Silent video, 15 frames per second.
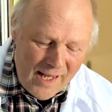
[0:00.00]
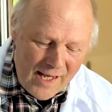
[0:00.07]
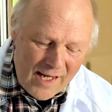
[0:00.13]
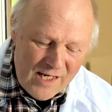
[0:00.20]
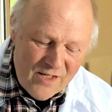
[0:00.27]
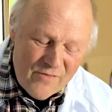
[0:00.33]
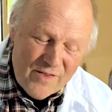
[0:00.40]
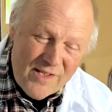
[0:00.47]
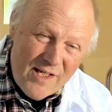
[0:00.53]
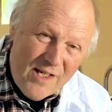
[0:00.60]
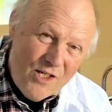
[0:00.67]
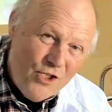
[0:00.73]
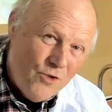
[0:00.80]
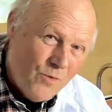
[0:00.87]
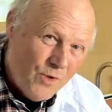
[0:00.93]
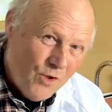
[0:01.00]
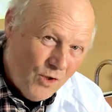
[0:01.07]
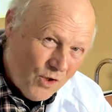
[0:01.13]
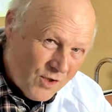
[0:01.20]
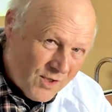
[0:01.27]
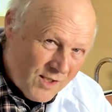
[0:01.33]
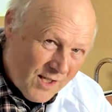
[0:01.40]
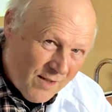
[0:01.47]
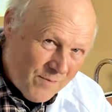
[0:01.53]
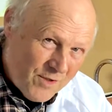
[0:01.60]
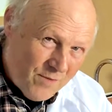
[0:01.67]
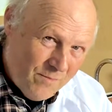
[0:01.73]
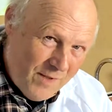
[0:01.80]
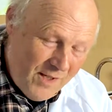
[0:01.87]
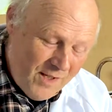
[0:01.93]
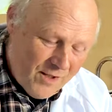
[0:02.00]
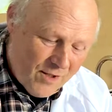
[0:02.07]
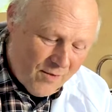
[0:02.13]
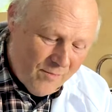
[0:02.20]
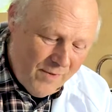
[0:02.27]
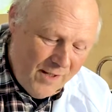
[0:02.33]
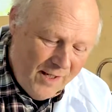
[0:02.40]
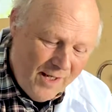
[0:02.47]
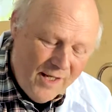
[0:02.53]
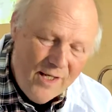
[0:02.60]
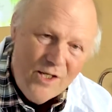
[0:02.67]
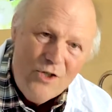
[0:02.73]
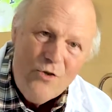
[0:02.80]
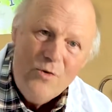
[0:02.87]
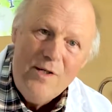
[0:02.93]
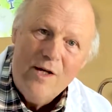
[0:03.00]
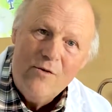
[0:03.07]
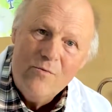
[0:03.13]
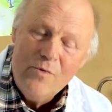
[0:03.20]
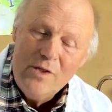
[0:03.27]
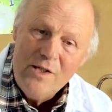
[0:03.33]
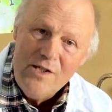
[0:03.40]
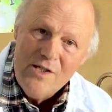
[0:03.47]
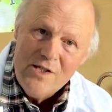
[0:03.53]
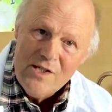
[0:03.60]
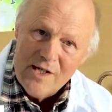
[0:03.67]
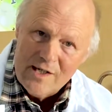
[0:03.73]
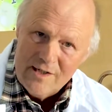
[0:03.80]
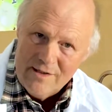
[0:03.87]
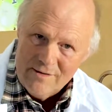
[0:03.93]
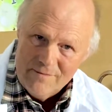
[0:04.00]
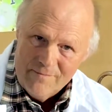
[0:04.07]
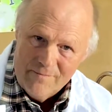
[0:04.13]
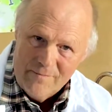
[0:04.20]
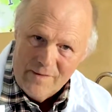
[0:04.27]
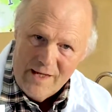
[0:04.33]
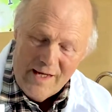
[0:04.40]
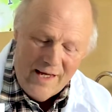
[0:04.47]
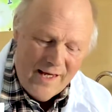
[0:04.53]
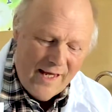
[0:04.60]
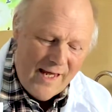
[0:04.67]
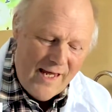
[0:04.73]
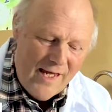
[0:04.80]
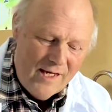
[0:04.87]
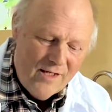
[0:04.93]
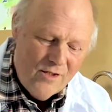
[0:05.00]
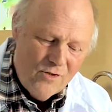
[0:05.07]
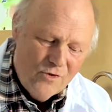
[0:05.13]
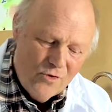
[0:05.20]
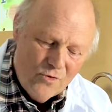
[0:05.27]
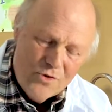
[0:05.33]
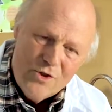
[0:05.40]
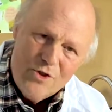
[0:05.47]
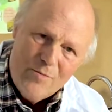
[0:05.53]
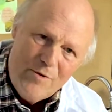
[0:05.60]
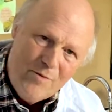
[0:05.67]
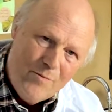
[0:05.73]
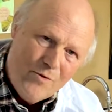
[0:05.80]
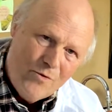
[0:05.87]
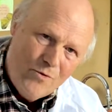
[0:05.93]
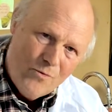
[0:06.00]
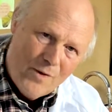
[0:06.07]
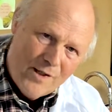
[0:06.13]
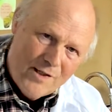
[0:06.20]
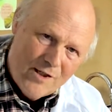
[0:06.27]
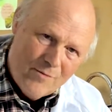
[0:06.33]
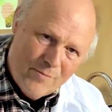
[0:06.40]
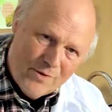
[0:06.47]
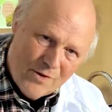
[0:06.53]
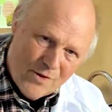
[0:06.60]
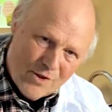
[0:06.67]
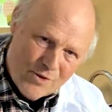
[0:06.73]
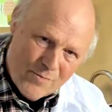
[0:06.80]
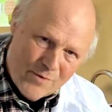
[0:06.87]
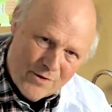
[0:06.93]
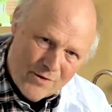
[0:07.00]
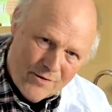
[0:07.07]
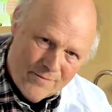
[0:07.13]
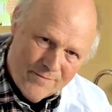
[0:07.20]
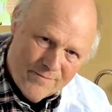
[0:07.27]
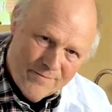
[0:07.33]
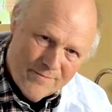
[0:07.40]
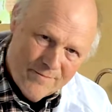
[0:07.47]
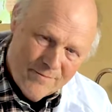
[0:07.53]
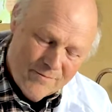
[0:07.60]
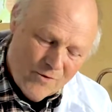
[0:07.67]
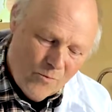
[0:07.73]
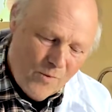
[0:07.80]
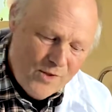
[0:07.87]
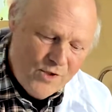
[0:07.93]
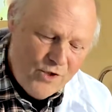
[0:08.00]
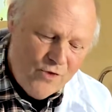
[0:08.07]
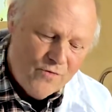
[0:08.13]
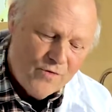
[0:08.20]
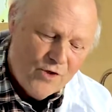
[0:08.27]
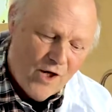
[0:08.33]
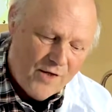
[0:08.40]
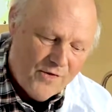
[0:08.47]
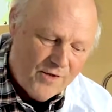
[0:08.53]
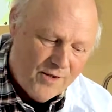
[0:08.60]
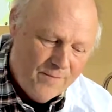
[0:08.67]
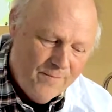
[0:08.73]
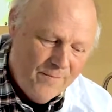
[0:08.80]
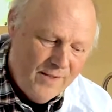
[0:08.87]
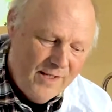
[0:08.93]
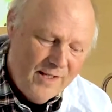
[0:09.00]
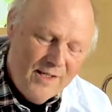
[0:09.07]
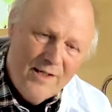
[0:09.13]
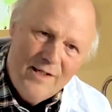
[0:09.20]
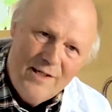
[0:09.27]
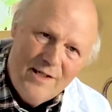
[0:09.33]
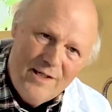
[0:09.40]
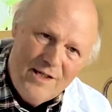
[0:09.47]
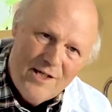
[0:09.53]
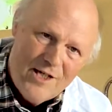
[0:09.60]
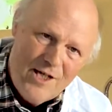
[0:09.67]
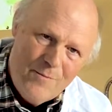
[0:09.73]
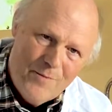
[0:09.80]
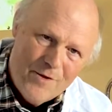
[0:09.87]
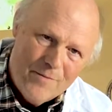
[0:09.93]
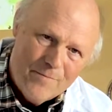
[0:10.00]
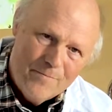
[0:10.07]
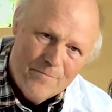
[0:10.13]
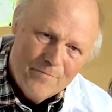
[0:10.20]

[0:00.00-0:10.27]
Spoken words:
And if it takes you a long time to make them, you get really sick. And those are the people who wind up in hospital. But once you've got them, you keep them.